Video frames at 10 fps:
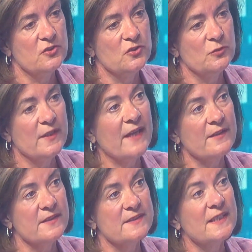to get
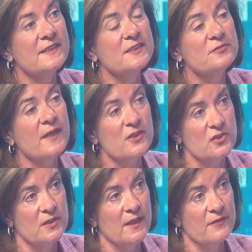the
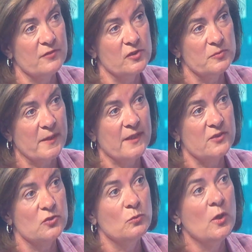satisfaction levels back
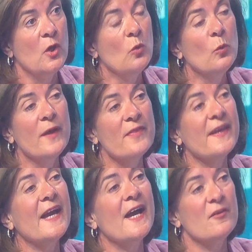to where they
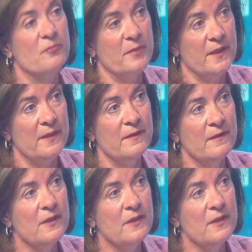have been